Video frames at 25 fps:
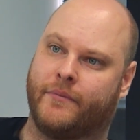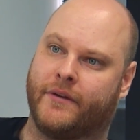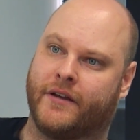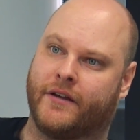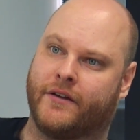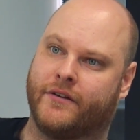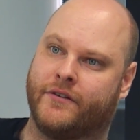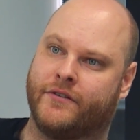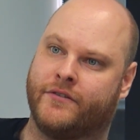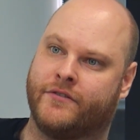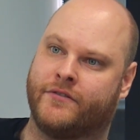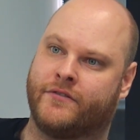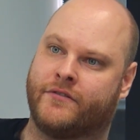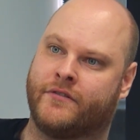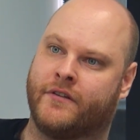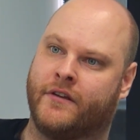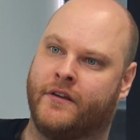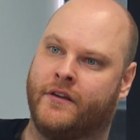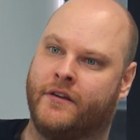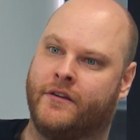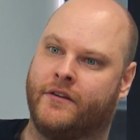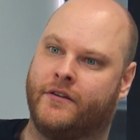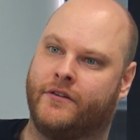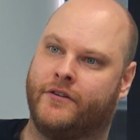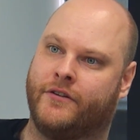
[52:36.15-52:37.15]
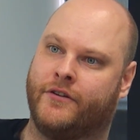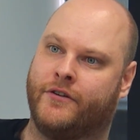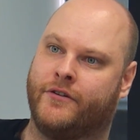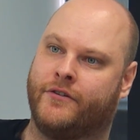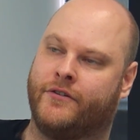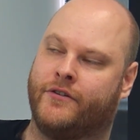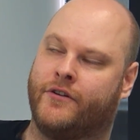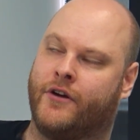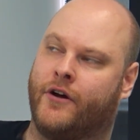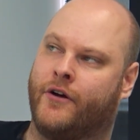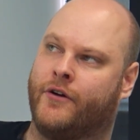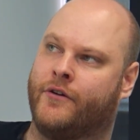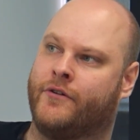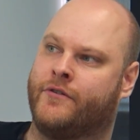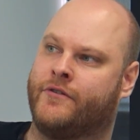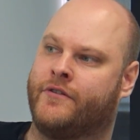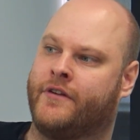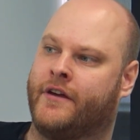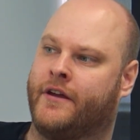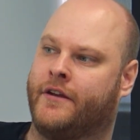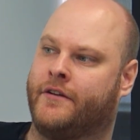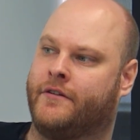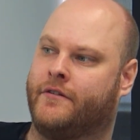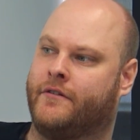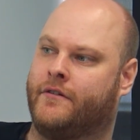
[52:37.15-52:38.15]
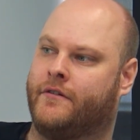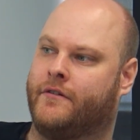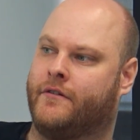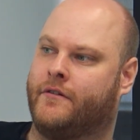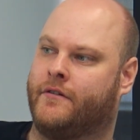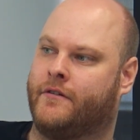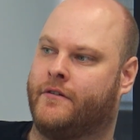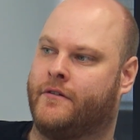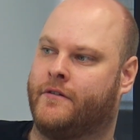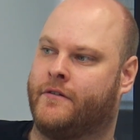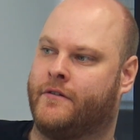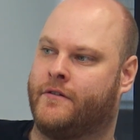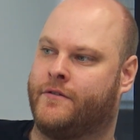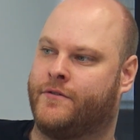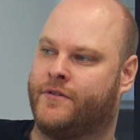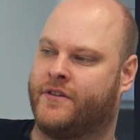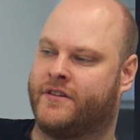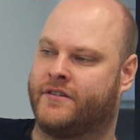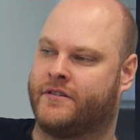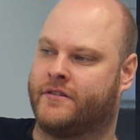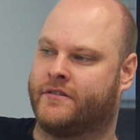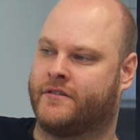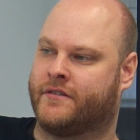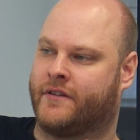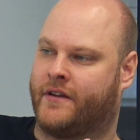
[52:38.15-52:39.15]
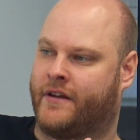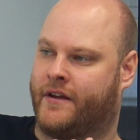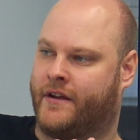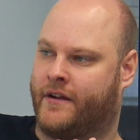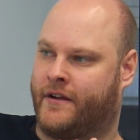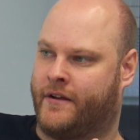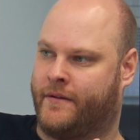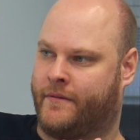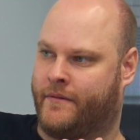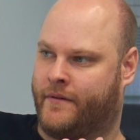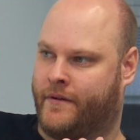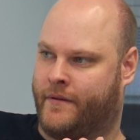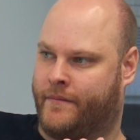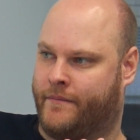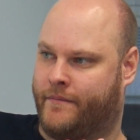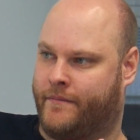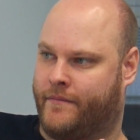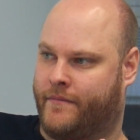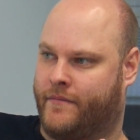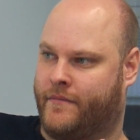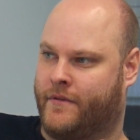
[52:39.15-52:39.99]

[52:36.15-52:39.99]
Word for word: Because you know that this is a a, a